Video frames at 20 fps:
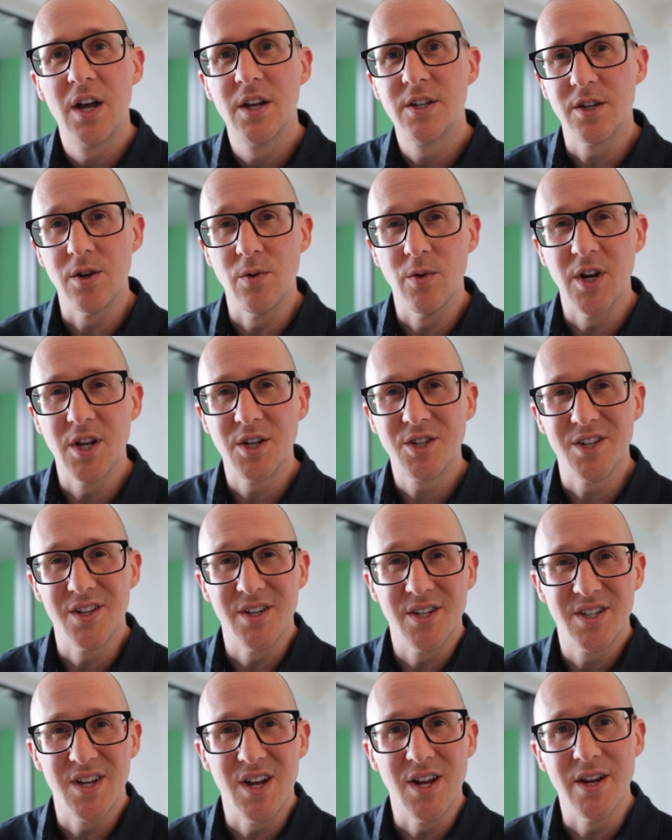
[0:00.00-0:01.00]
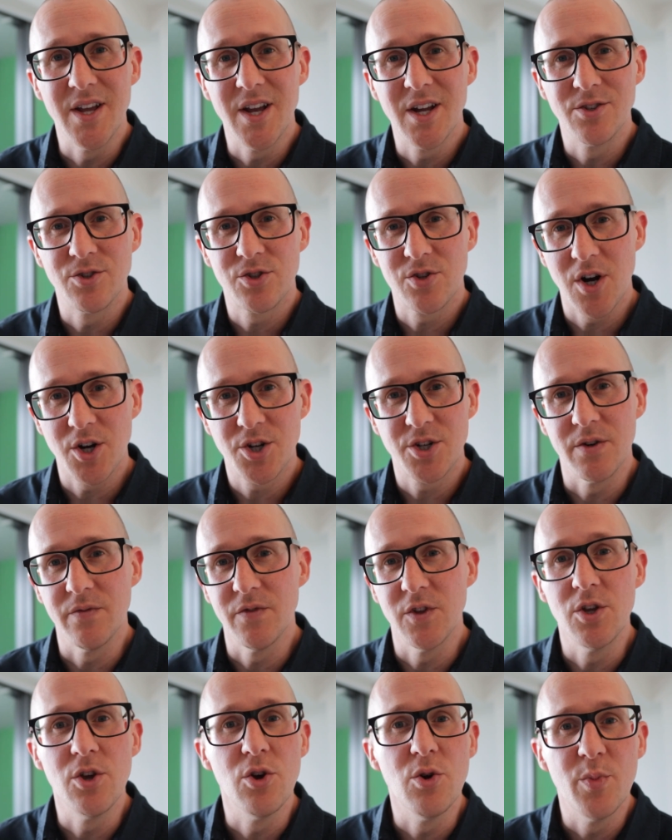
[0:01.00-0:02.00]
so you won't actually see any construction
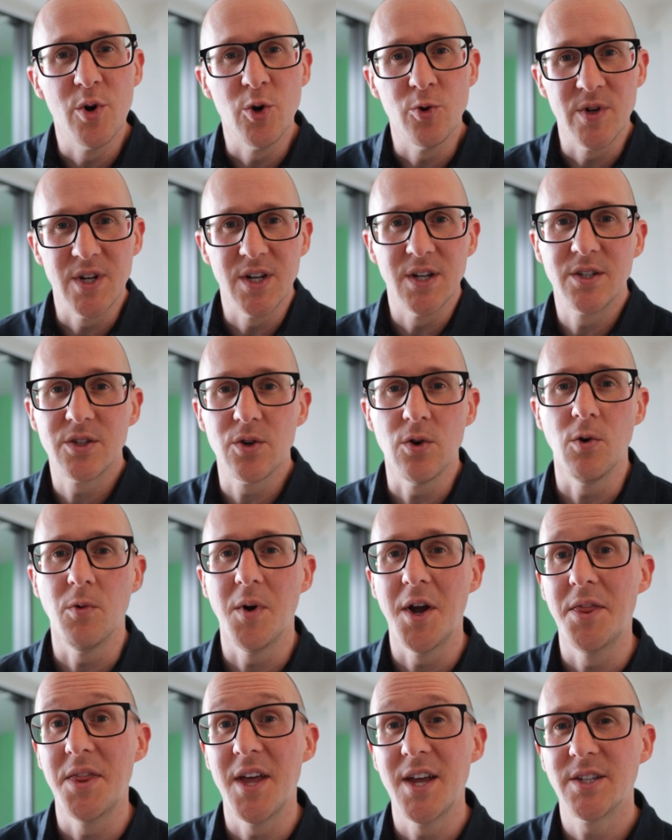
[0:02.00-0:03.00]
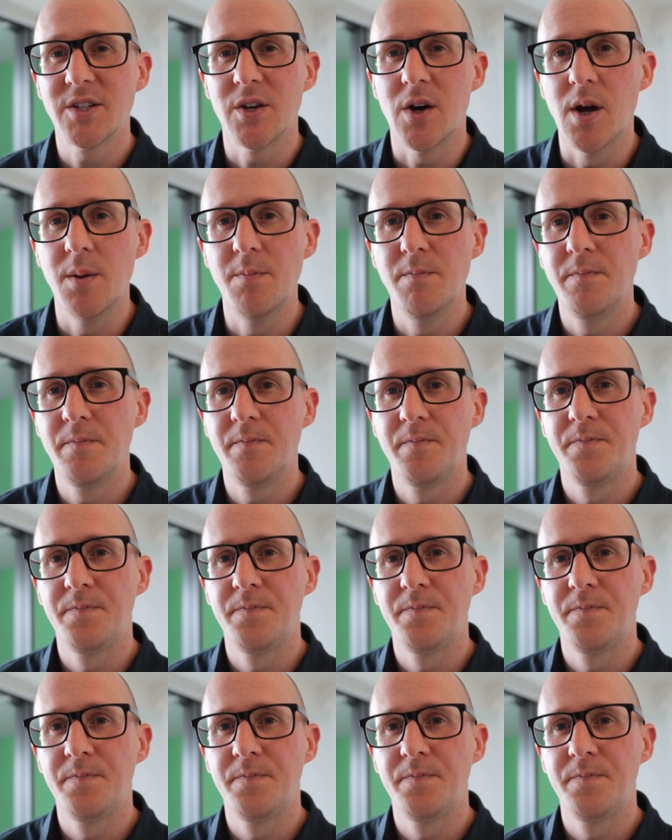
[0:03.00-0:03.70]
of the new building until around that time.